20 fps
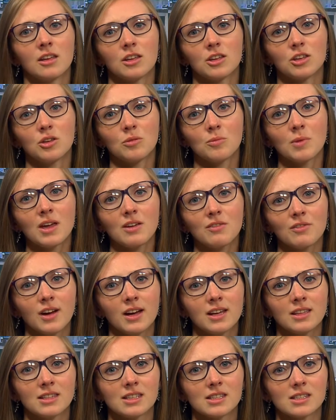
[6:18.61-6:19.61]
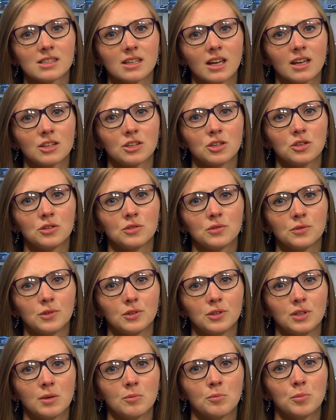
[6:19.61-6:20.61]
You may find this site
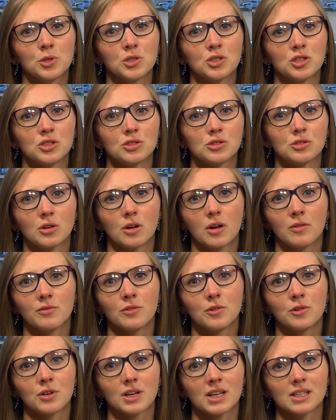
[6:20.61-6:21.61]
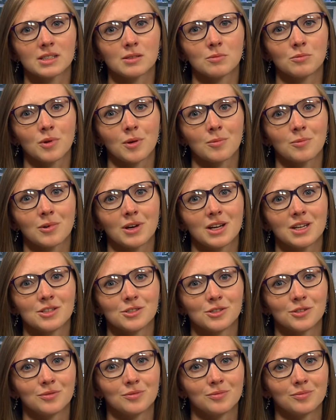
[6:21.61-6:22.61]
useful in budget and forecasting
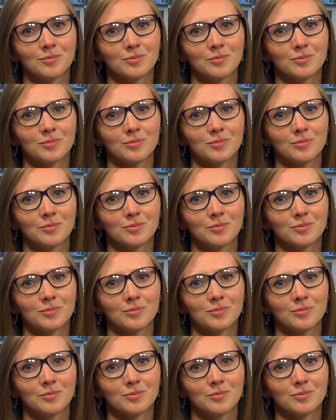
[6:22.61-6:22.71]
preparation.